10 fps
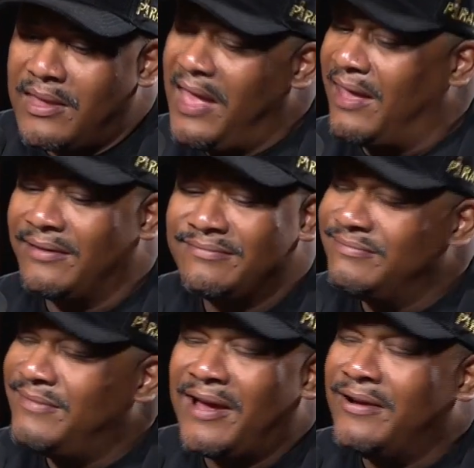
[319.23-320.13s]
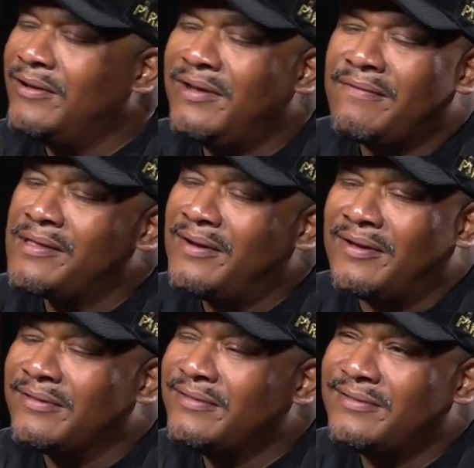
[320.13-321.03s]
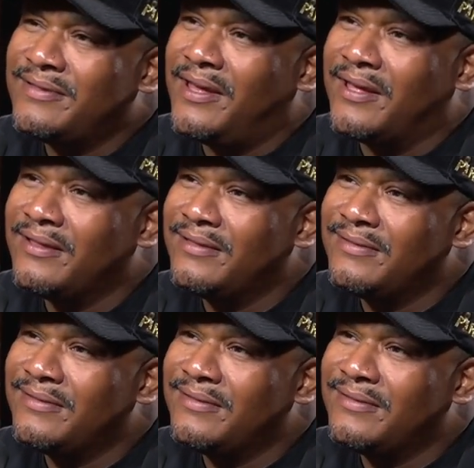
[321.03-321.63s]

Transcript: Yeah, no difference at all. Yeah.